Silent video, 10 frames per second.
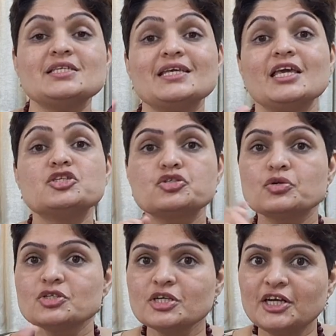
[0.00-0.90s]
This
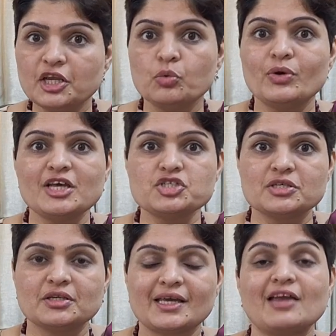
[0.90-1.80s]
estrogen
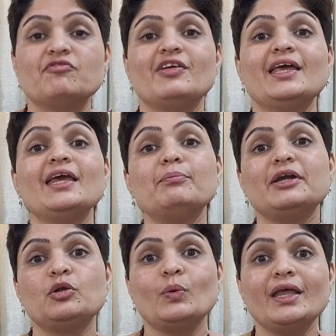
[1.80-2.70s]
duration can vary
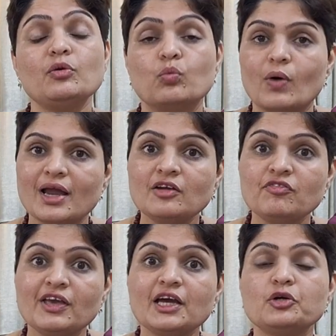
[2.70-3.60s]
between
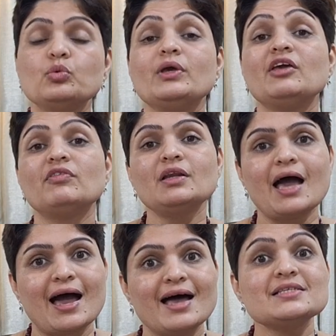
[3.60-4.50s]
1 week to
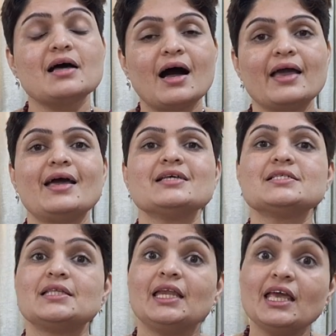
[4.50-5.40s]
even as high
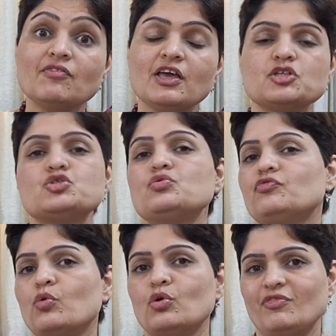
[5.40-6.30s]
as 3 weeks to
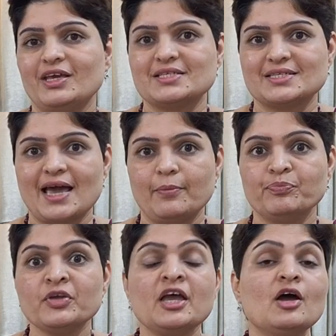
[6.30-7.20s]
4 weeks time.